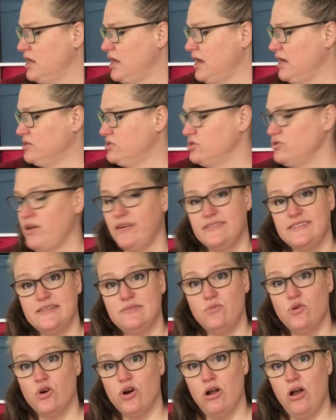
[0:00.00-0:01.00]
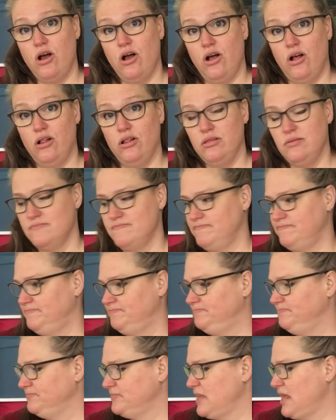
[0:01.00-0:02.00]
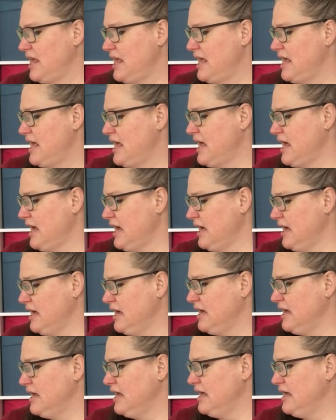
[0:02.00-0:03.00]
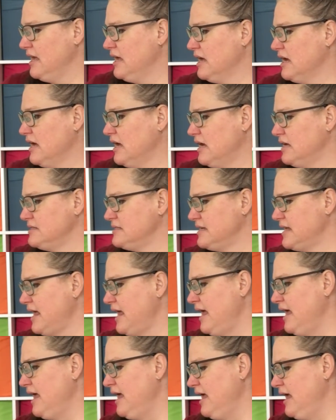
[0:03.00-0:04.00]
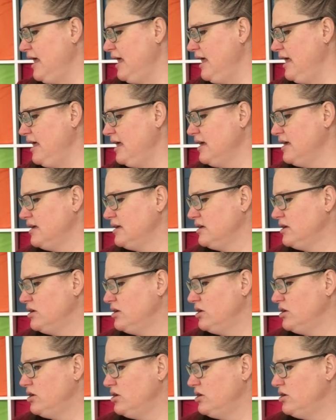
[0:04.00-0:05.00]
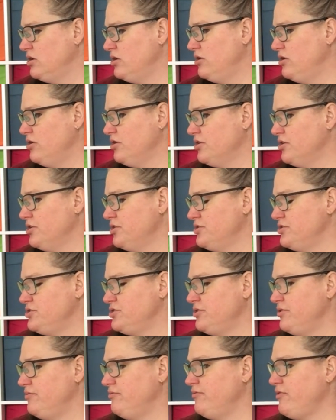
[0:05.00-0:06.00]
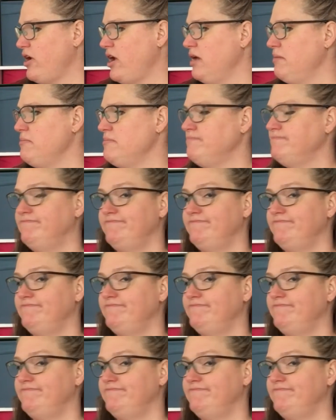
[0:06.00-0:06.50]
I do have some more haul. I got a Nurge frame